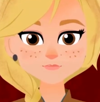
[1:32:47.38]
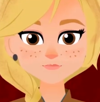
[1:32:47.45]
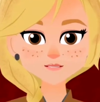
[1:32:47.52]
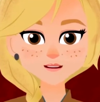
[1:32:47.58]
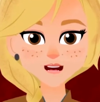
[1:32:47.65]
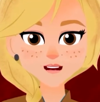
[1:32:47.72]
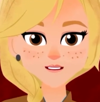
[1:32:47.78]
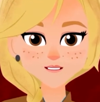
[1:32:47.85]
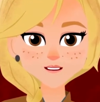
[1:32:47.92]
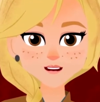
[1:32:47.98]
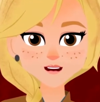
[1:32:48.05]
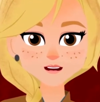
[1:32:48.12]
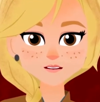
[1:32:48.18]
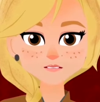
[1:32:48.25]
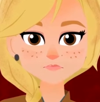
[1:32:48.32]
He hit me
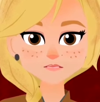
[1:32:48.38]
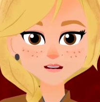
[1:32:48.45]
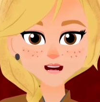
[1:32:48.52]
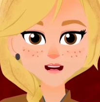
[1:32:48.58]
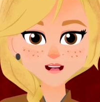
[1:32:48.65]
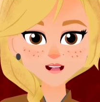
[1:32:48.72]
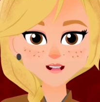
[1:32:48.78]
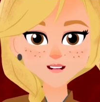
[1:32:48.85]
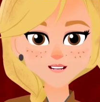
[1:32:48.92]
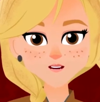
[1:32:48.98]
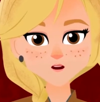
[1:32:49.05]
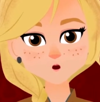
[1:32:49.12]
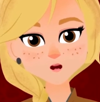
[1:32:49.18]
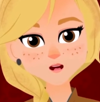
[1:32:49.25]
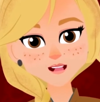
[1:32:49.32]
so hard that I
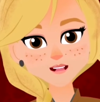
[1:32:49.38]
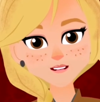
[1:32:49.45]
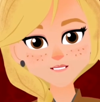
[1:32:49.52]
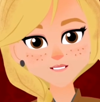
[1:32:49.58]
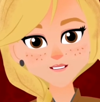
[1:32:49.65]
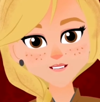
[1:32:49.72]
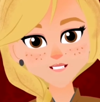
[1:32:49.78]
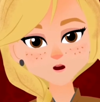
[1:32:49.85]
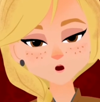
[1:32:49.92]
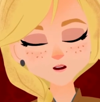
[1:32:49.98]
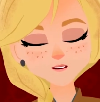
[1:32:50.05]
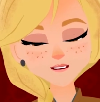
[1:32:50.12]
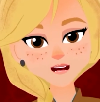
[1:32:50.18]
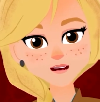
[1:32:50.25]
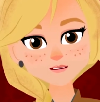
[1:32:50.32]
crashed my head against the
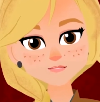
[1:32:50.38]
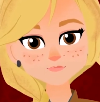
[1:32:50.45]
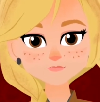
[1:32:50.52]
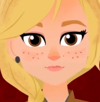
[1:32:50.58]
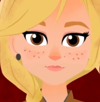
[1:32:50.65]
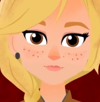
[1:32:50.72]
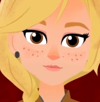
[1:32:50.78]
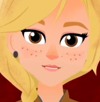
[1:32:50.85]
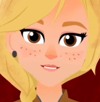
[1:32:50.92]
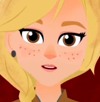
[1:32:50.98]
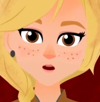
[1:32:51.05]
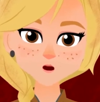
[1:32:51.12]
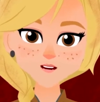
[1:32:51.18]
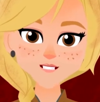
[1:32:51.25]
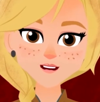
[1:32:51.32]
wall and
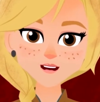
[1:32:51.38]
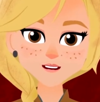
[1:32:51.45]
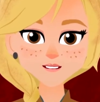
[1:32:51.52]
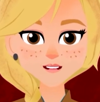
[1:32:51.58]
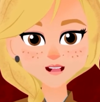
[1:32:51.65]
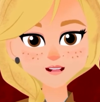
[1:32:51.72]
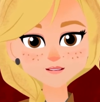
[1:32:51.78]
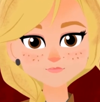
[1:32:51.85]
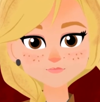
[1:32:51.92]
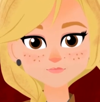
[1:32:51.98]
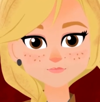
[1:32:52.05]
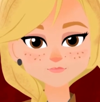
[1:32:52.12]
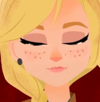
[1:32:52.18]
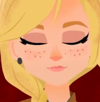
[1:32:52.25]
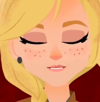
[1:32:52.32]
fell to the floor,
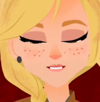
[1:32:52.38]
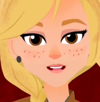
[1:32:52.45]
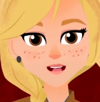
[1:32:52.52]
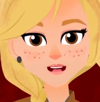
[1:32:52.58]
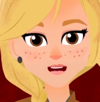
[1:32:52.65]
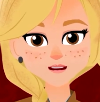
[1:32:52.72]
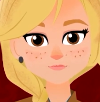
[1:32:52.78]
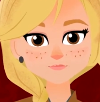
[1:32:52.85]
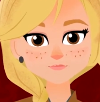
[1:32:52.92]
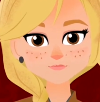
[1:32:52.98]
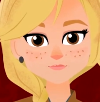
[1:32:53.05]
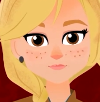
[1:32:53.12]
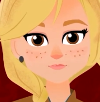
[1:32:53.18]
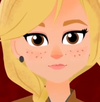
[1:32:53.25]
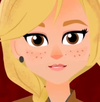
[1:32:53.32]
bleeding.
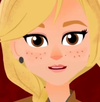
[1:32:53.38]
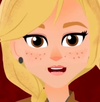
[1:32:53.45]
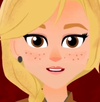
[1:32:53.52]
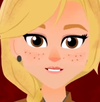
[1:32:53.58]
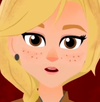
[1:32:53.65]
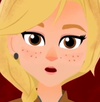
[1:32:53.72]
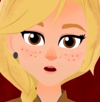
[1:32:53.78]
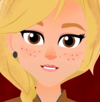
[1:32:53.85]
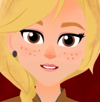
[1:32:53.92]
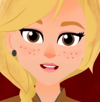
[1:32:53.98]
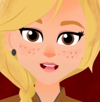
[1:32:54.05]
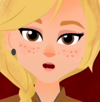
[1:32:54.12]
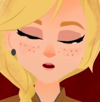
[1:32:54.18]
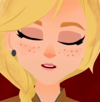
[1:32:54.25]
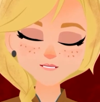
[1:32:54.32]
Everything
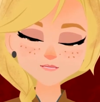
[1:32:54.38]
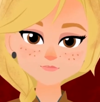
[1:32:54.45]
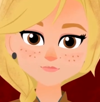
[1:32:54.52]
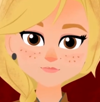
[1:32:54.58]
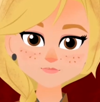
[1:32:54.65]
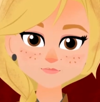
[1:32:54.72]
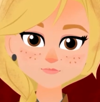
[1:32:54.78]
went dark.